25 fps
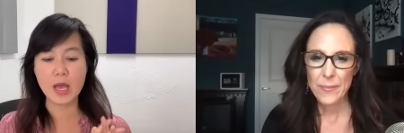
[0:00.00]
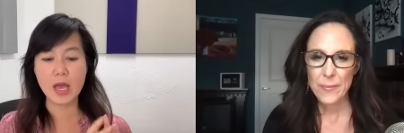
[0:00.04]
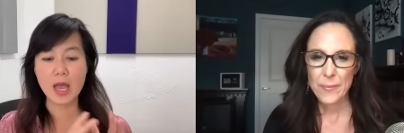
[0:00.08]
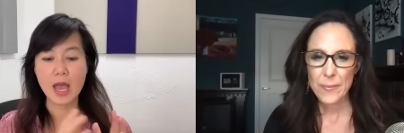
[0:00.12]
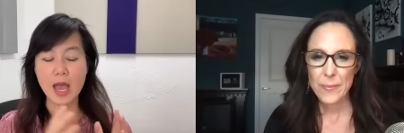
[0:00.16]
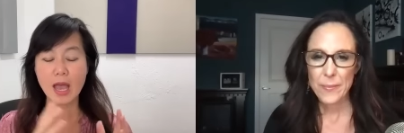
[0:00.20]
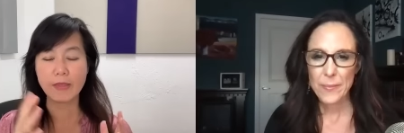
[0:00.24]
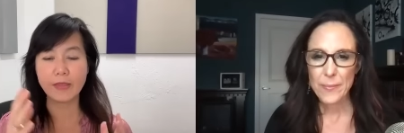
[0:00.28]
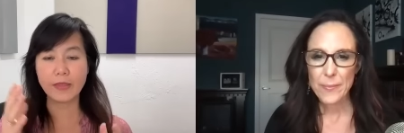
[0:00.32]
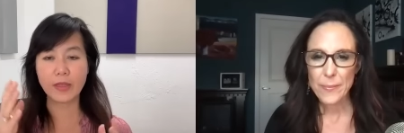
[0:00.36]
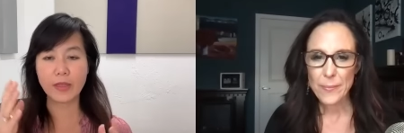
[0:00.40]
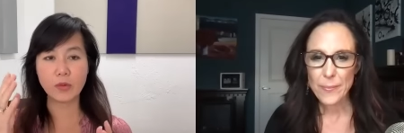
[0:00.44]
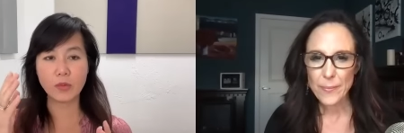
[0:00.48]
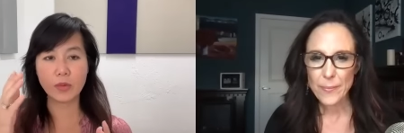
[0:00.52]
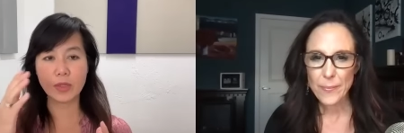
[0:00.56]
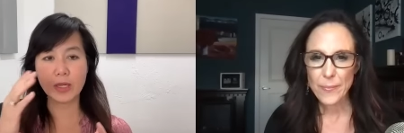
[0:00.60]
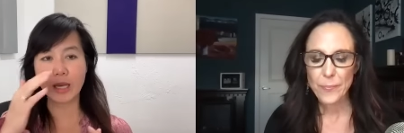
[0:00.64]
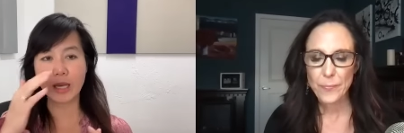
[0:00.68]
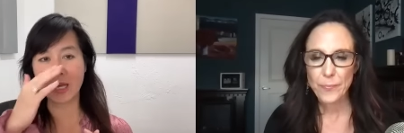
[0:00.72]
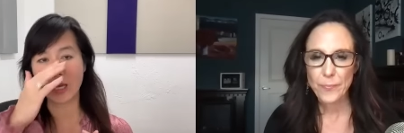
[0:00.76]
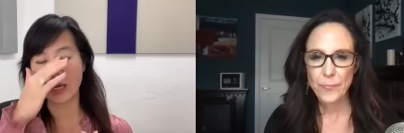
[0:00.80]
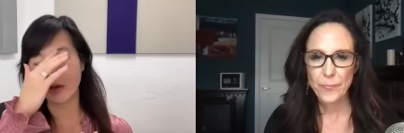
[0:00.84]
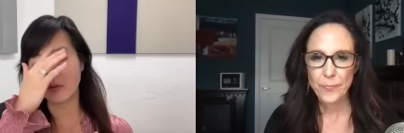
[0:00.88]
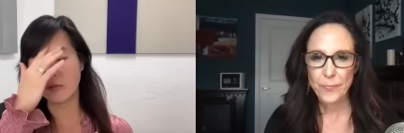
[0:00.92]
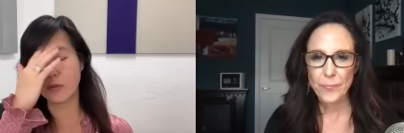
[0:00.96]
Speaker 1: And then we
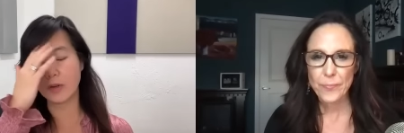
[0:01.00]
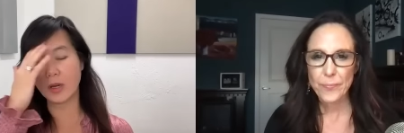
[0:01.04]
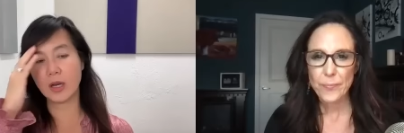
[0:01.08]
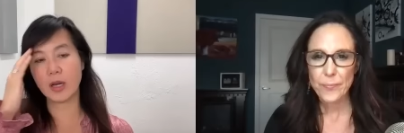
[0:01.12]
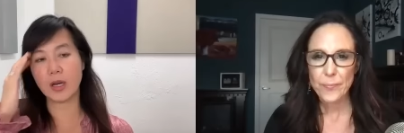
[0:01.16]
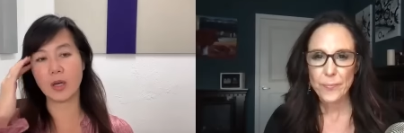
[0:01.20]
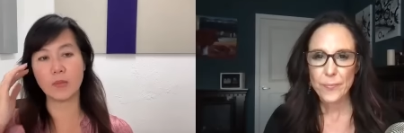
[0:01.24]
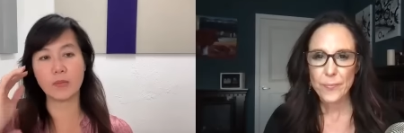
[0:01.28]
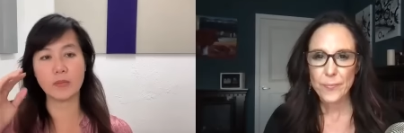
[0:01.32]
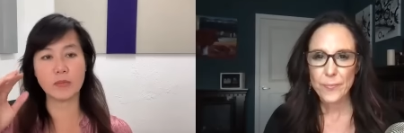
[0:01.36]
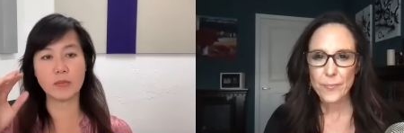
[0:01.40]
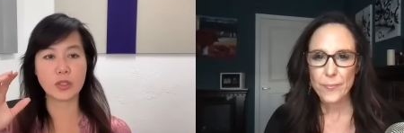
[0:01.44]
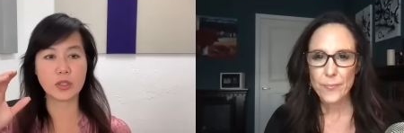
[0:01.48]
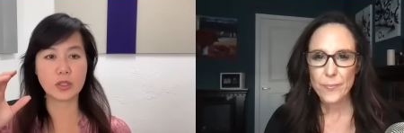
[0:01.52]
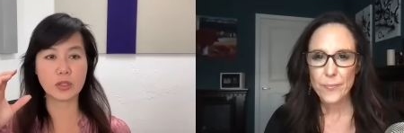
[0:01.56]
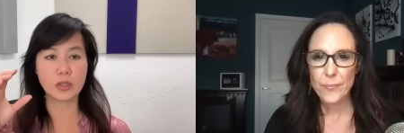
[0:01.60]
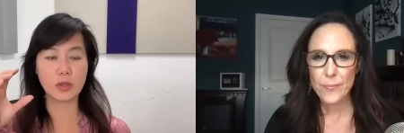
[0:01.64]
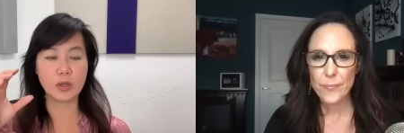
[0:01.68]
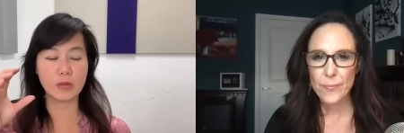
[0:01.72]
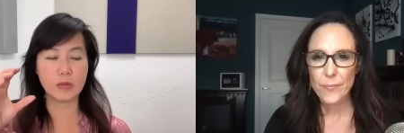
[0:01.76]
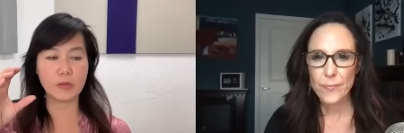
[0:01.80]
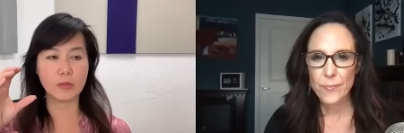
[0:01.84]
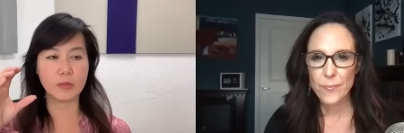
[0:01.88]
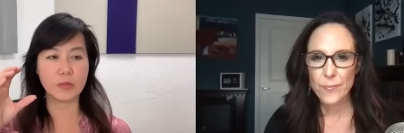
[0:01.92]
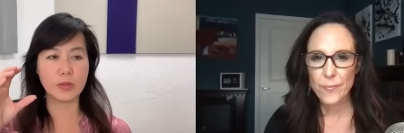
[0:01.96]
have um,
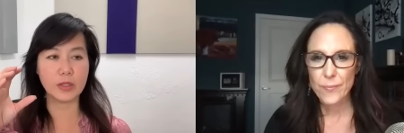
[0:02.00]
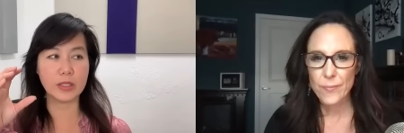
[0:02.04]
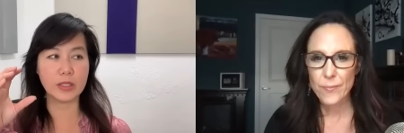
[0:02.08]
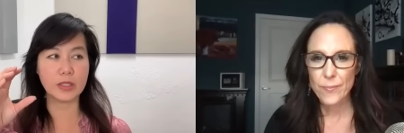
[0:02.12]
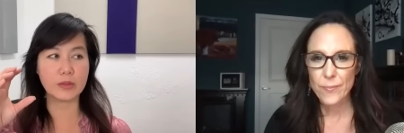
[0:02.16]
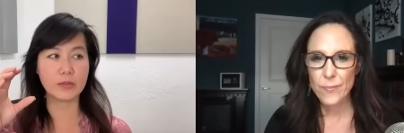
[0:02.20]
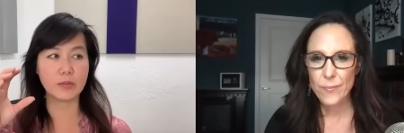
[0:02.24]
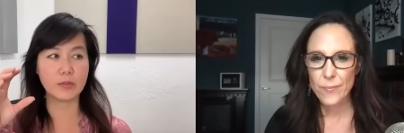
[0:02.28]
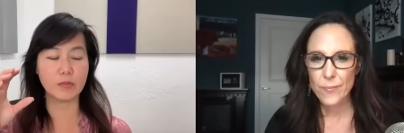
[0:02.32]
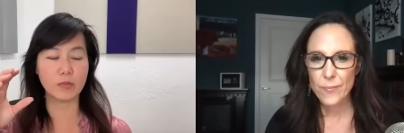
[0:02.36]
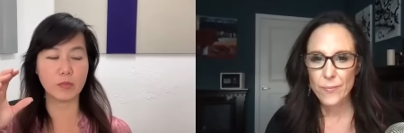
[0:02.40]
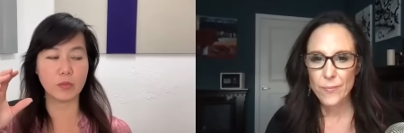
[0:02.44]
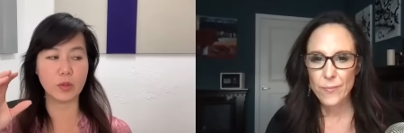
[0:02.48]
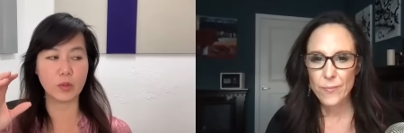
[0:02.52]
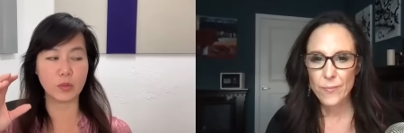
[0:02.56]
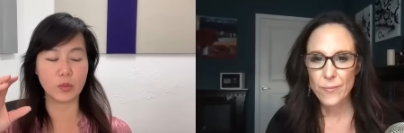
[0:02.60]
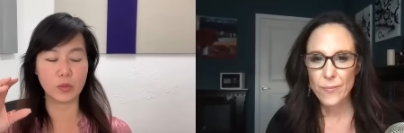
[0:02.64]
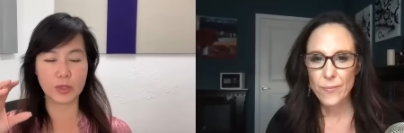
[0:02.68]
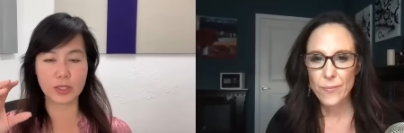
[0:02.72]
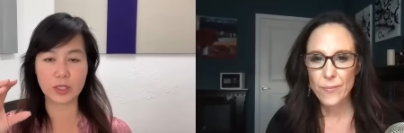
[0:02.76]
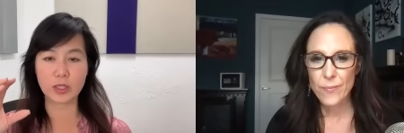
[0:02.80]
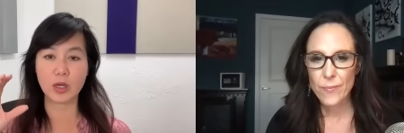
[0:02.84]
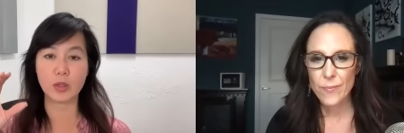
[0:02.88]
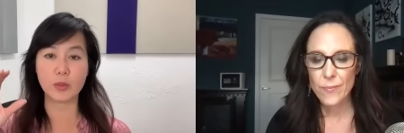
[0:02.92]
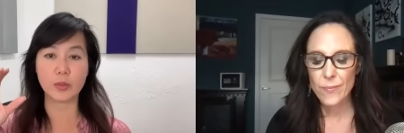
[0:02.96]
these what,
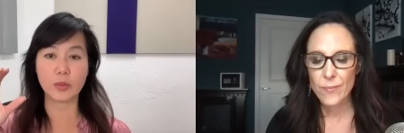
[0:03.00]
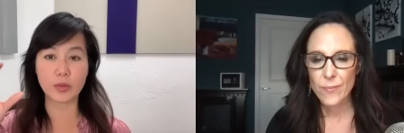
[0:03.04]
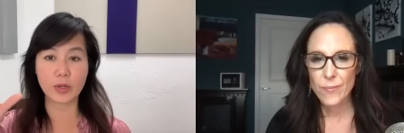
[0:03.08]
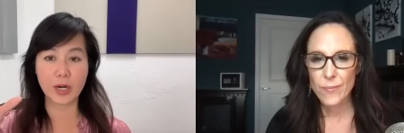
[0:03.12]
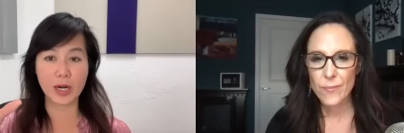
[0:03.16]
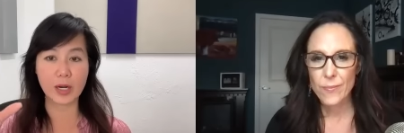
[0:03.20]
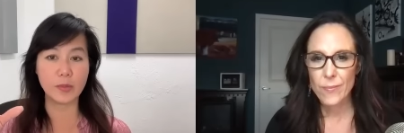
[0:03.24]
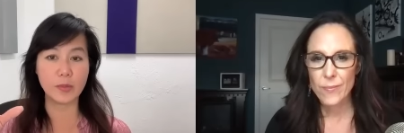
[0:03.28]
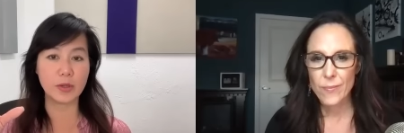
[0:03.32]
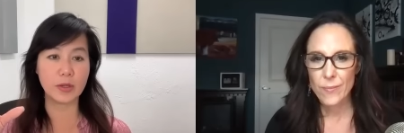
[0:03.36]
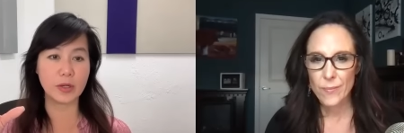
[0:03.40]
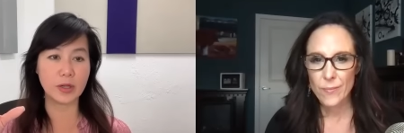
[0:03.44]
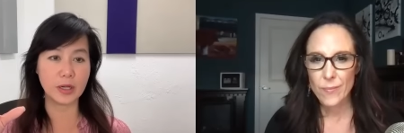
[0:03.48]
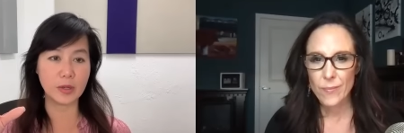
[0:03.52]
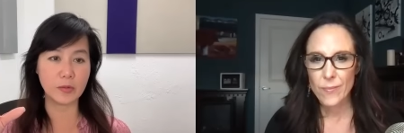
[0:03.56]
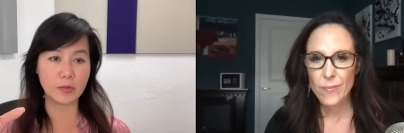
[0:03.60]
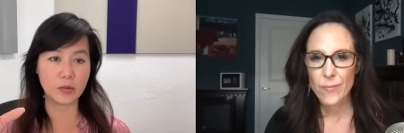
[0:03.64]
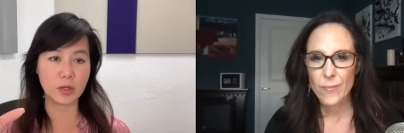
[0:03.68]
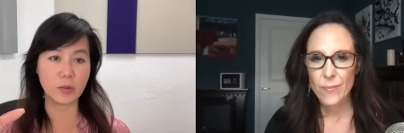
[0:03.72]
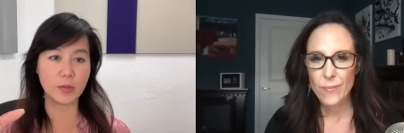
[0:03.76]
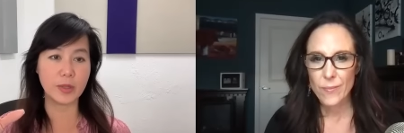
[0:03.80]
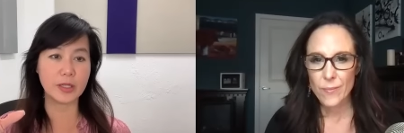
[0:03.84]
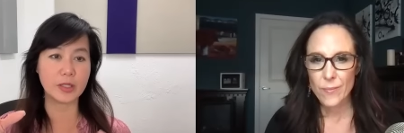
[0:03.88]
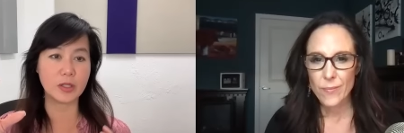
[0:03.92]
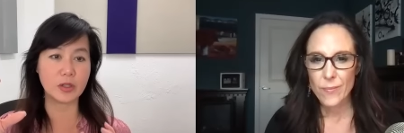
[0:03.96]
what's called primary
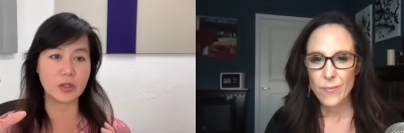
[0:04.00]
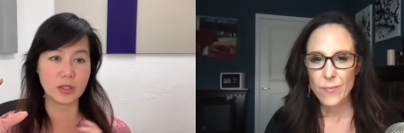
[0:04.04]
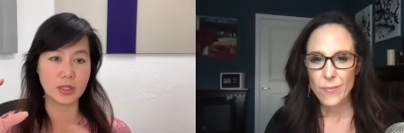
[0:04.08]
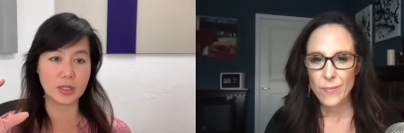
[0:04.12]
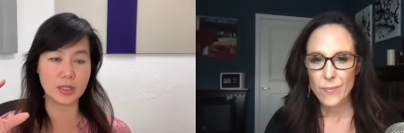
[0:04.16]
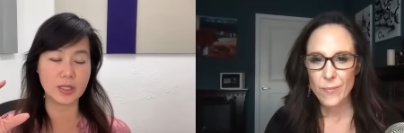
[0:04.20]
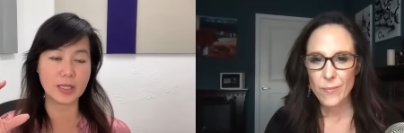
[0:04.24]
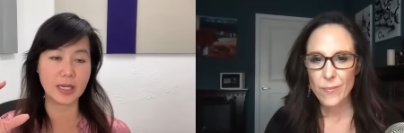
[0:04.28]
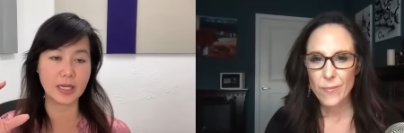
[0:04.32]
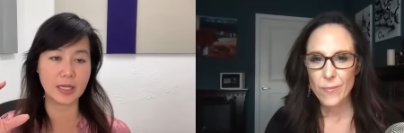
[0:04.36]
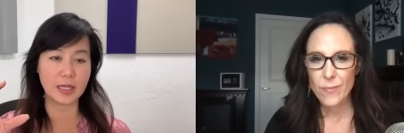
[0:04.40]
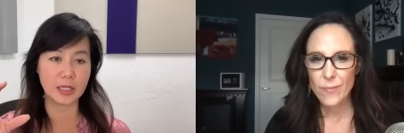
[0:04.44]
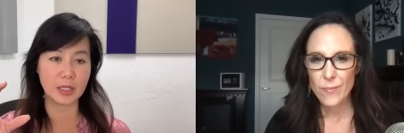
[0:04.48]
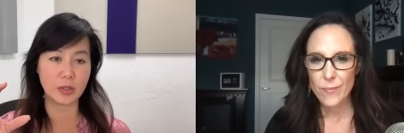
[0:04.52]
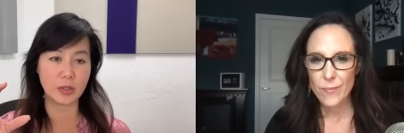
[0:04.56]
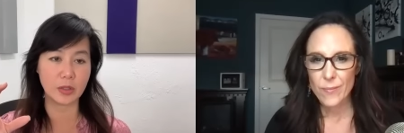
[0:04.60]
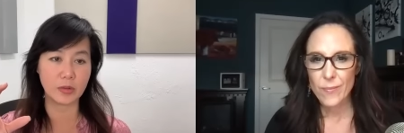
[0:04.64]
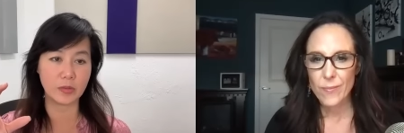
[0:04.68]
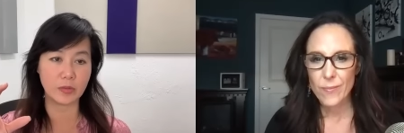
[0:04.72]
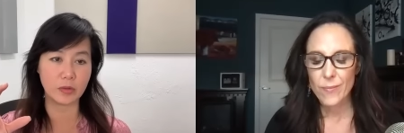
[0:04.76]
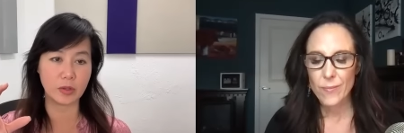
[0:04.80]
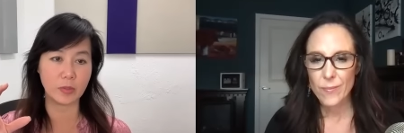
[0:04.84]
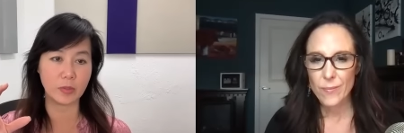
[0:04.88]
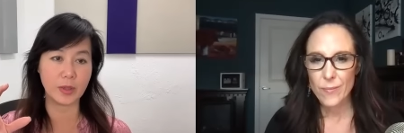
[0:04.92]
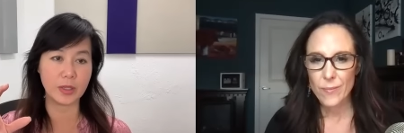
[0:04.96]
fermenters and secondary
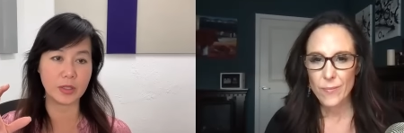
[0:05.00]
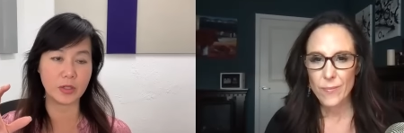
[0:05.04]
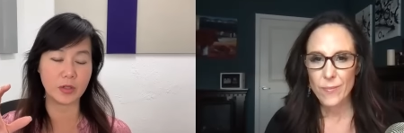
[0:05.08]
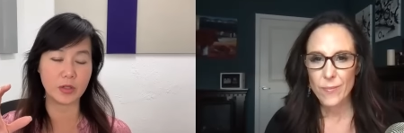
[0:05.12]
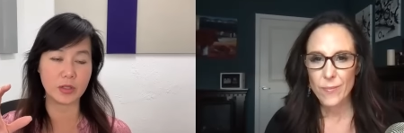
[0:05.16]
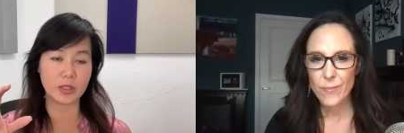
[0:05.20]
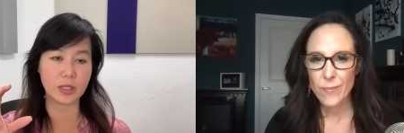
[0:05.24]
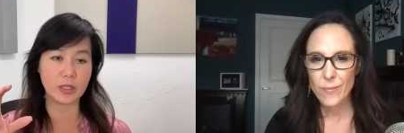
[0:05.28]
fermenters.